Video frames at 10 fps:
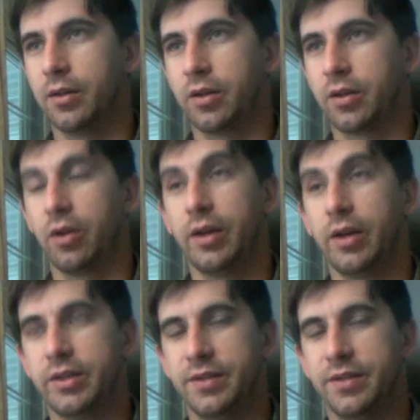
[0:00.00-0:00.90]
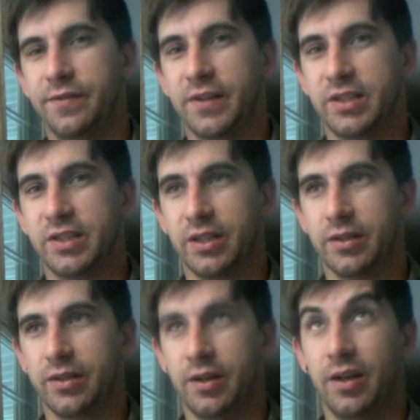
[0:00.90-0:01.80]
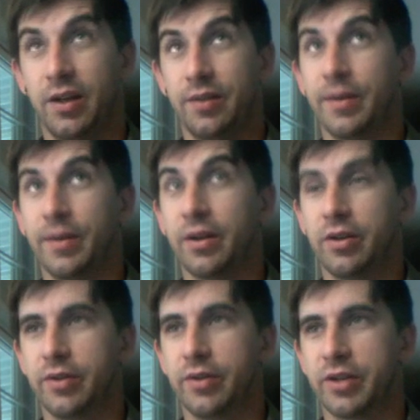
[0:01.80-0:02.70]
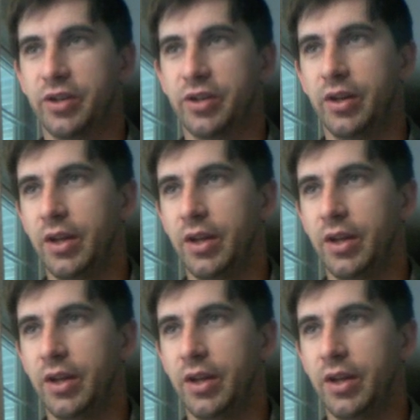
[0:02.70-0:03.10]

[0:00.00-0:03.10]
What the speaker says: current face, my current direction.